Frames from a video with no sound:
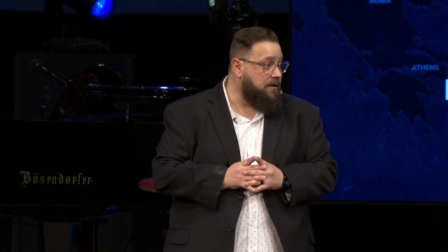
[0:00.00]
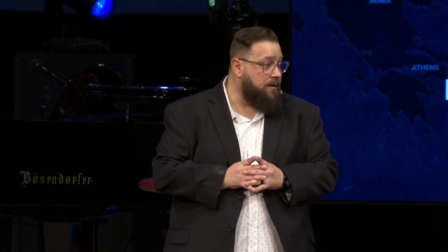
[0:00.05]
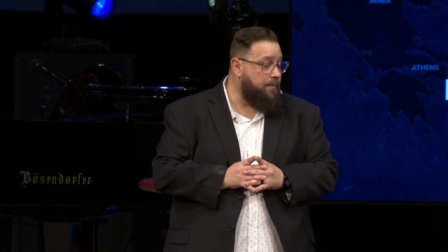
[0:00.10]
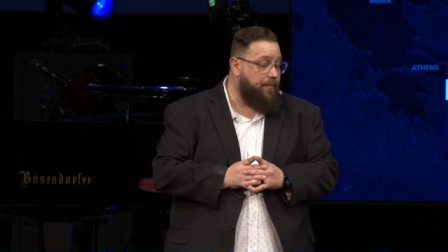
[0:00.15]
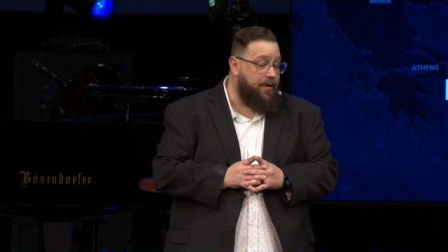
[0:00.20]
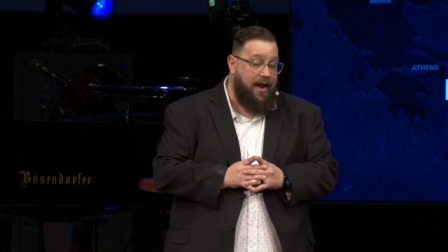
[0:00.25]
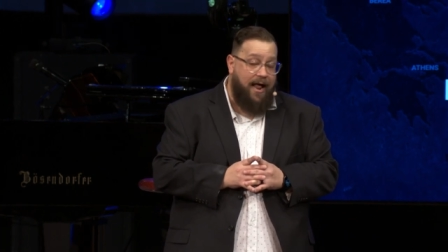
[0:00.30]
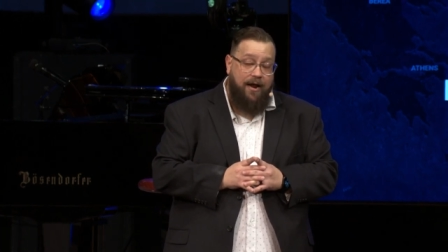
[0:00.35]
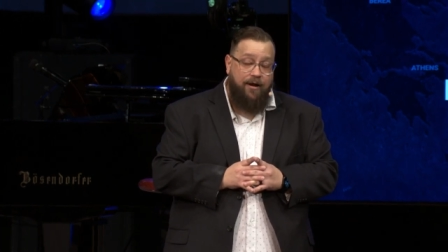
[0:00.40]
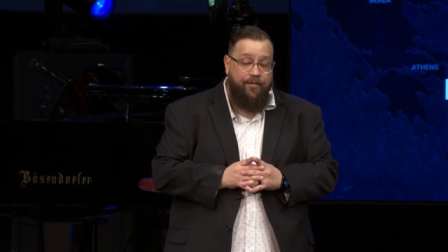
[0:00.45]

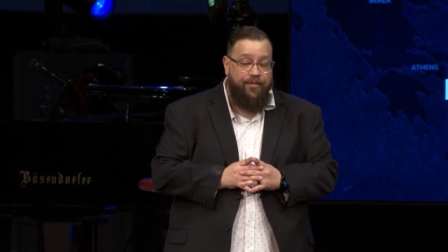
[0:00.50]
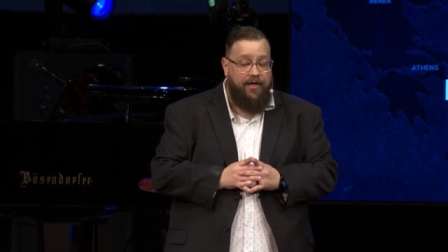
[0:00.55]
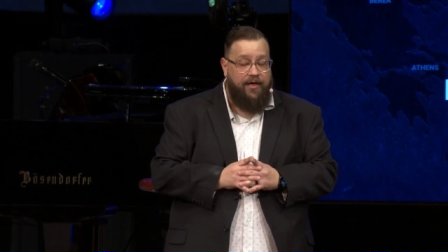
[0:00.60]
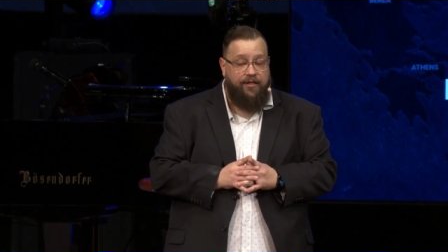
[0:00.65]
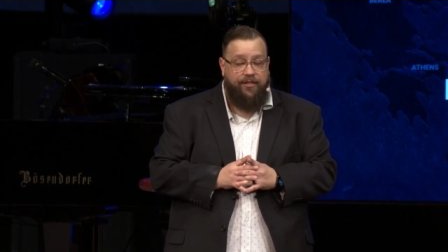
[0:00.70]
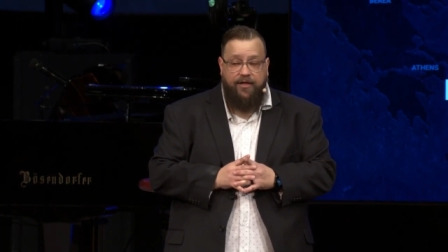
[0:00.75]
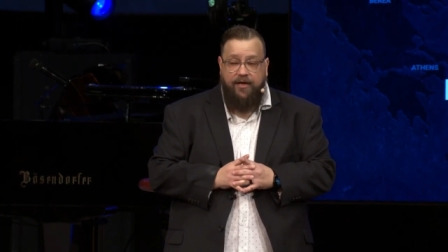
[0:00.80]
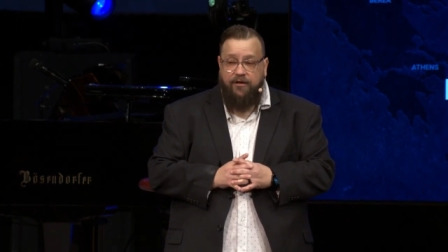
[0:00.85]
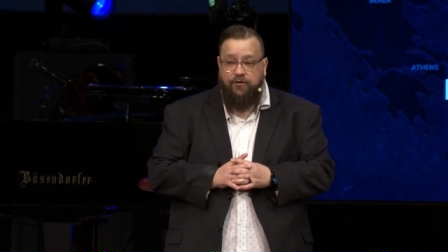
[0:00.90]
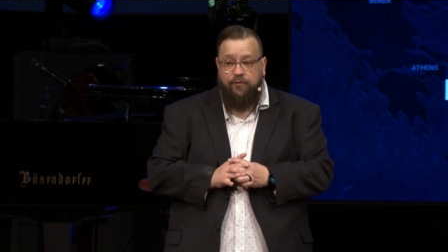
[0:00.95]
But I don't think
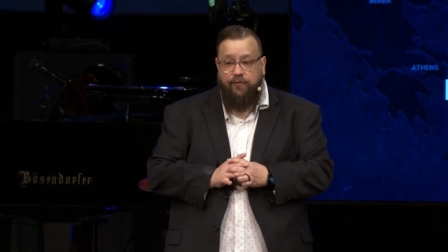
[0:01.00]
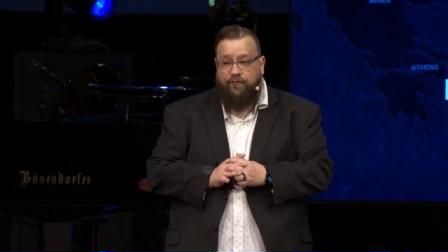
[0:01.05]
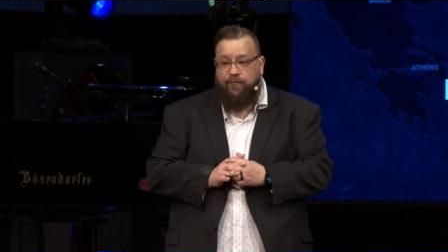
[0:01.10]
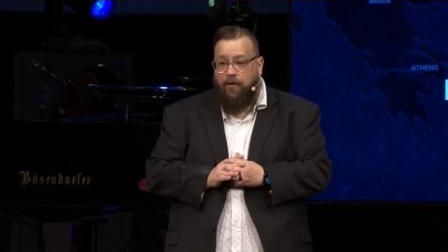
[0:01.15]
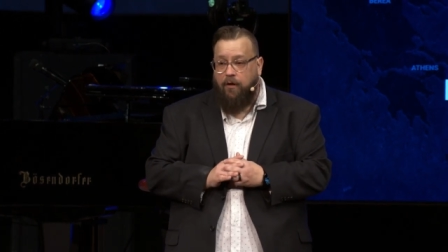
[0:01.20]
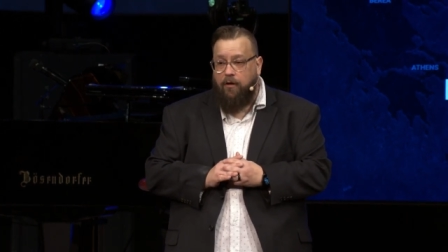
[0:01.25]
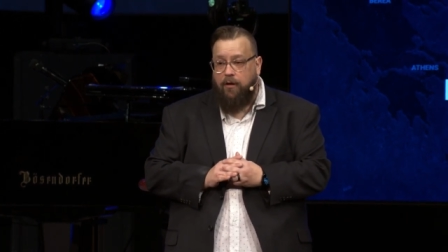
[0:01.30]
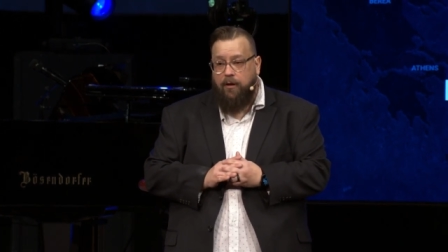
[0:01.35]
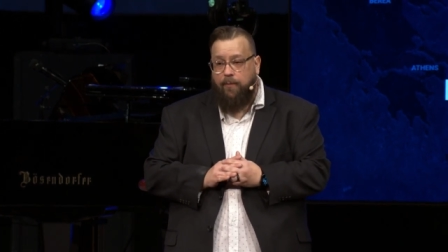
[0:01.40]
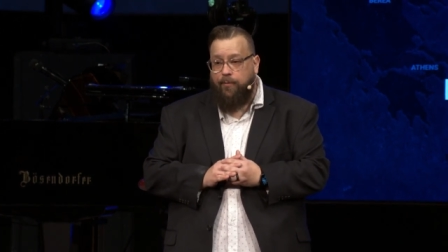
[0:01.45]
things are
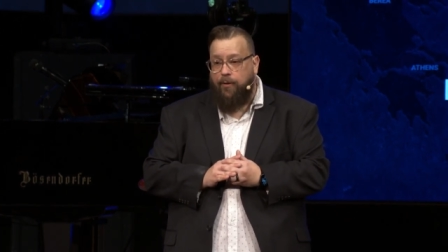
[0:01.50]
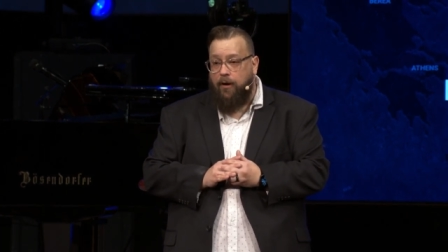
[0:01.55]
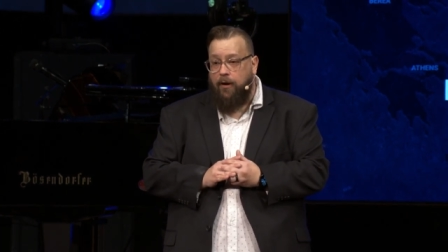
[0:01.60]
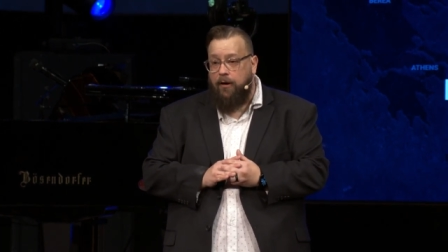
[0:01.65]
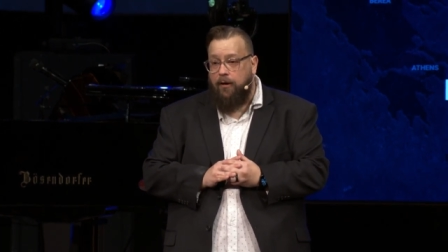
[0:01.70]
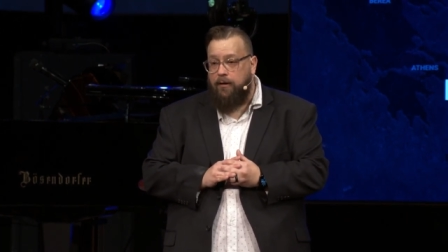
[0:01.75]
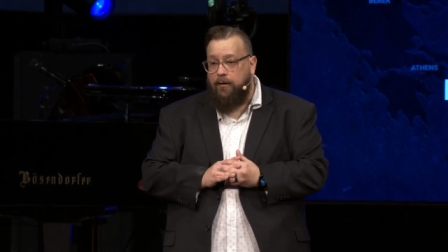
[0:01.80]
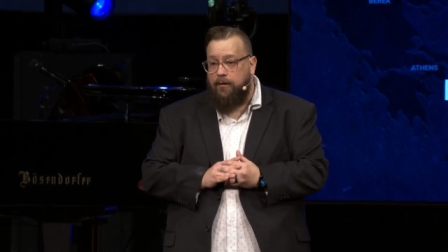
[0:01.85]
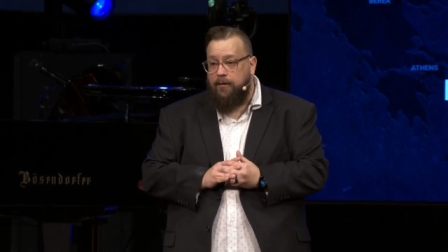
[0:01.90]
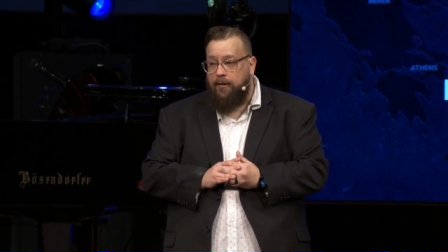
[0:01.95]
falling
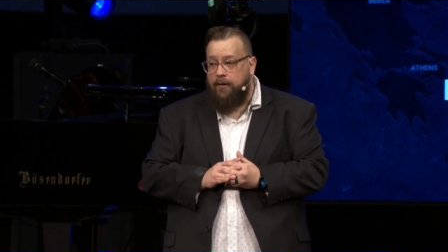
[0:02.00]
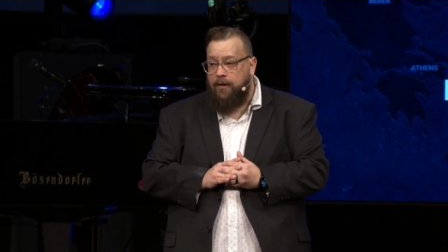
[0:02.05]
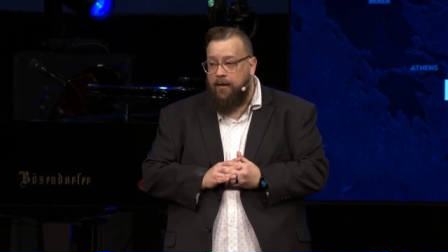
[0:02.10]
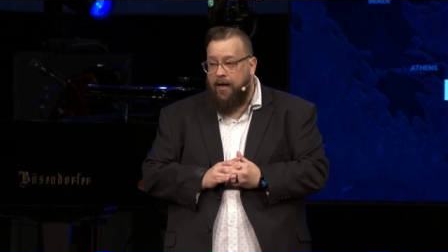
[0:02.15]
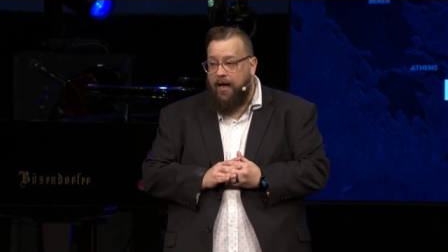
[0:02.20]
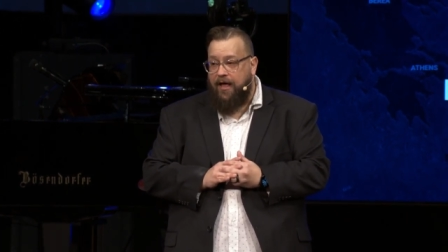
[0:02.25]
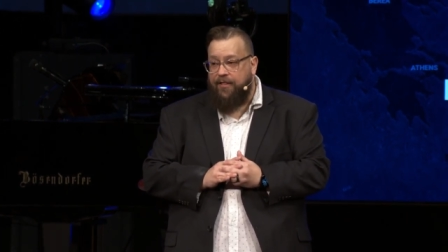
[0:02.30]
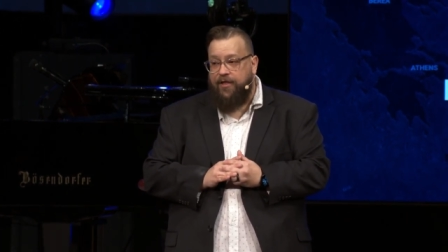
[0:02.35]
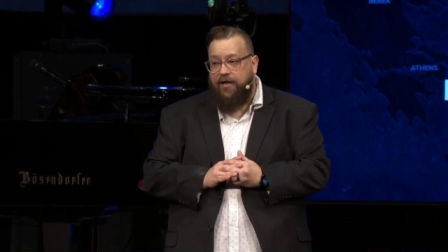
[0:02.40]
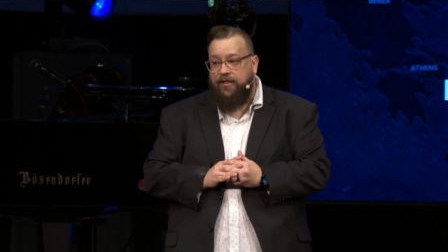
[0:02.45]
apart.
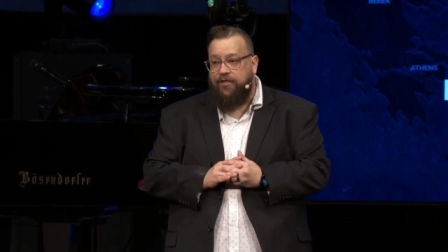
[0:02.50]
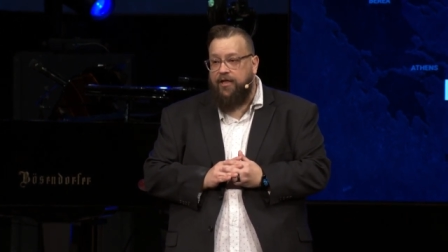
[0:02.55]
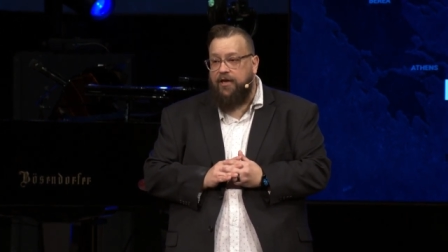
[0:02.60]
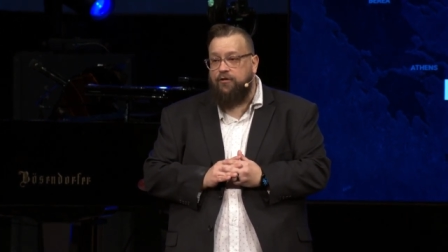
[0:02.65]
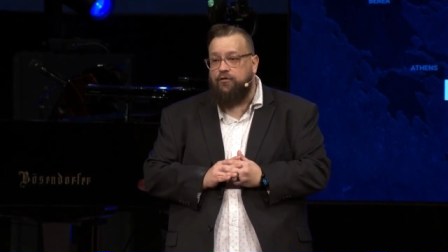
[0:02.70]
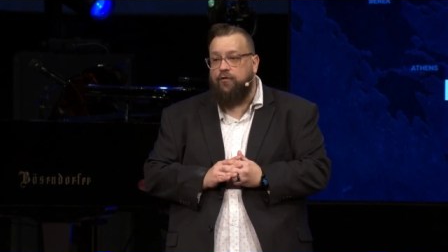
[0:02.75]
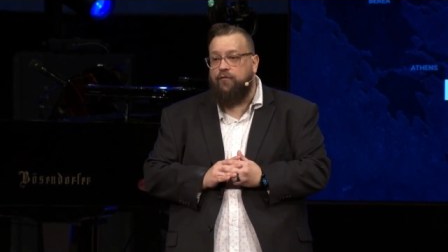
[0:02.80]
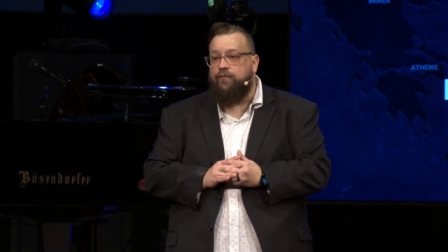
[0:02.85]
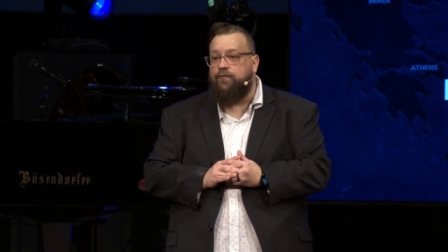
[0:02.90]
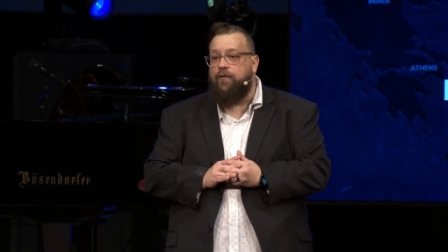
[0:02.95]
I think things
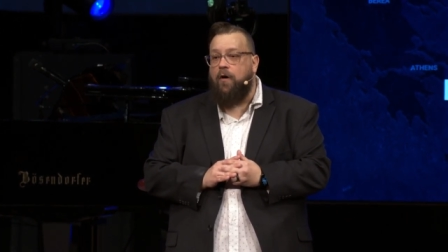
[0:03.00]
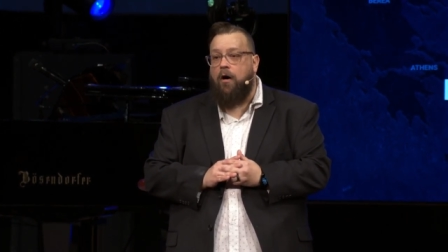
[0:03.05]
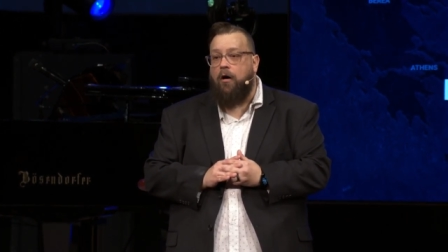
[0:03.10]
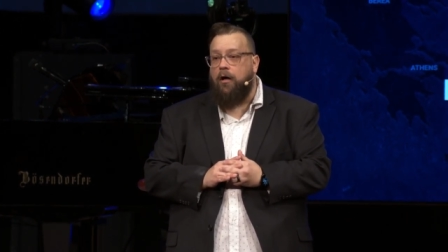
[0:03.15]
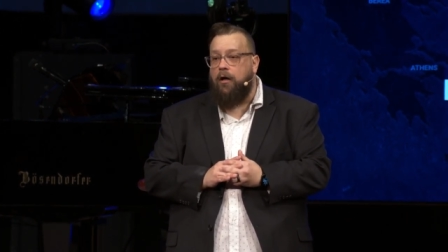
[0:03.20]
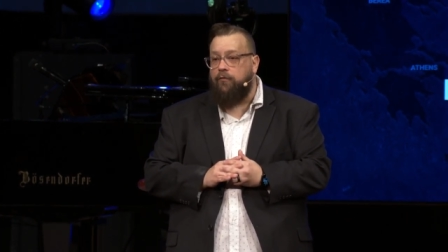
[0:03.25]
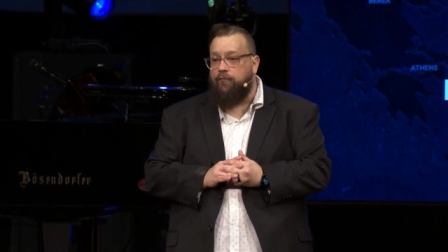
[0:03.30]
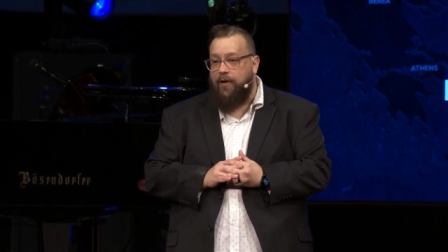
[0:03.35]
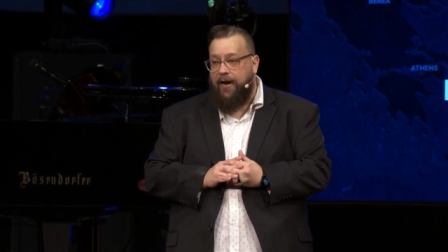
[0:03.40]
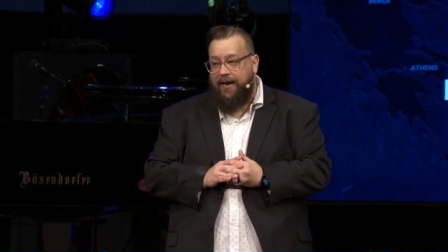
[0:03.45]
are
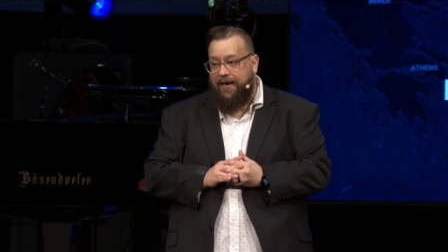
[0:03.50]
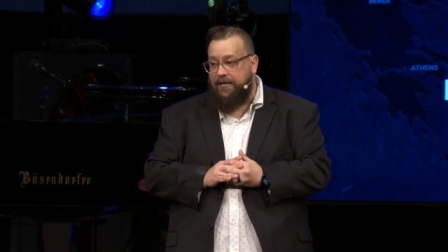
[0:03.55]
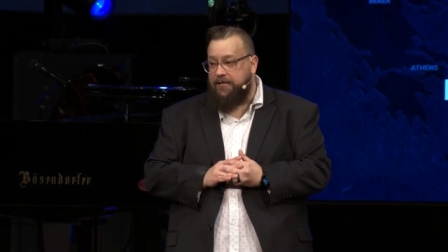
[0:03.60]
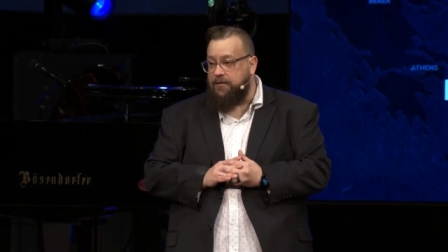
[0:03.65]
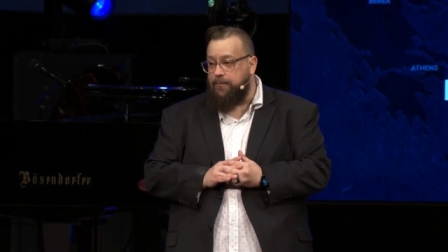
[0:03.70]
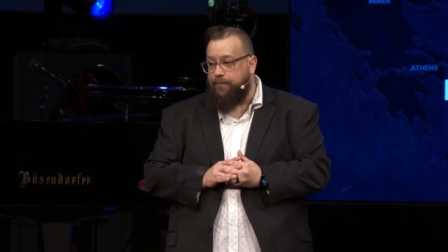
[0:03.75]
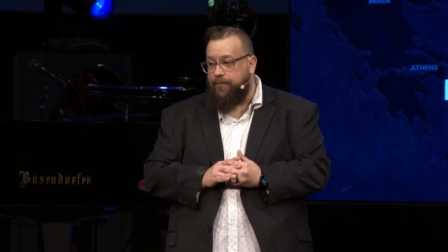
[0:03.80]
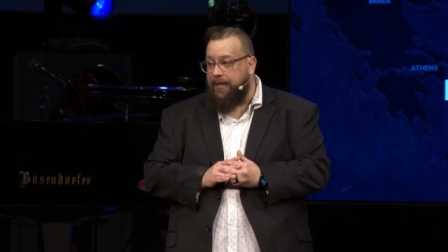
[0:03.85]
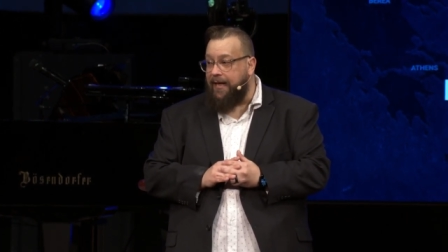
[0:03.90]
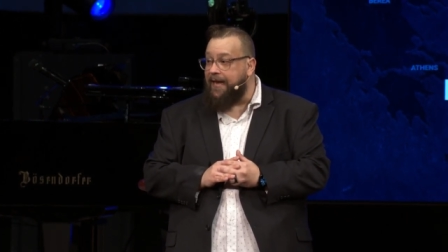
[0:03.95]
falling right into
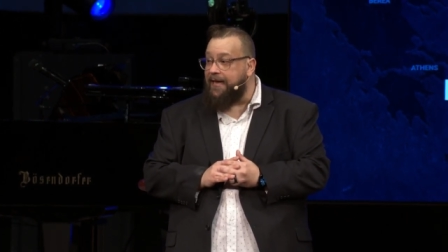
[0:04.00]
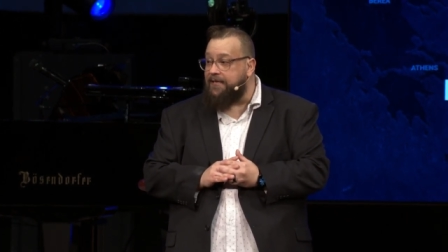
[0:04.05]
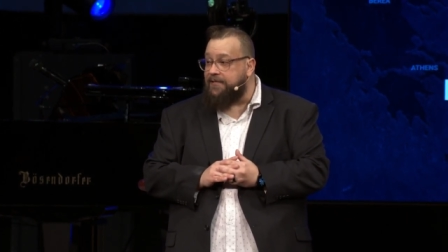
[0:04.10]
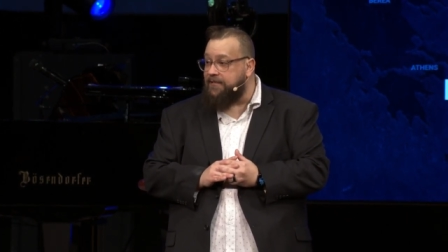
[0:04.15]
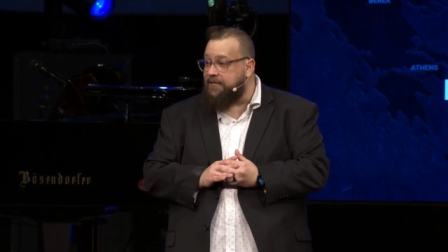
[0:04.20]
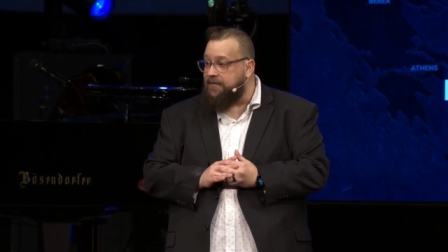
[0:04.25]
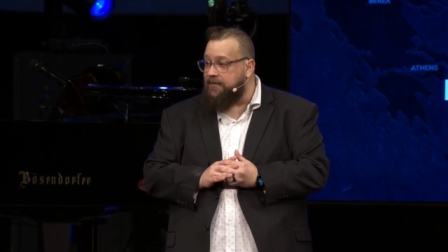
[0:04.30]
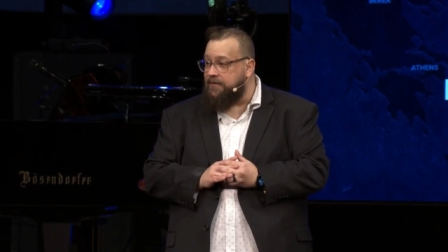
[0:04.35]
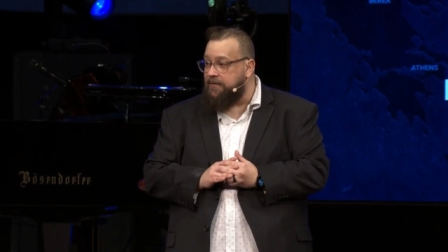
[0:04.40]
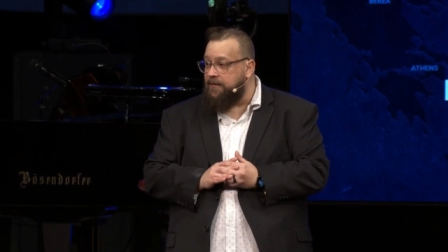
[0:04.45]

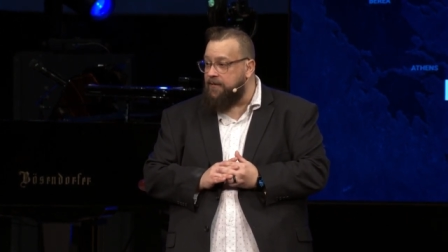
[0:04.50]
place.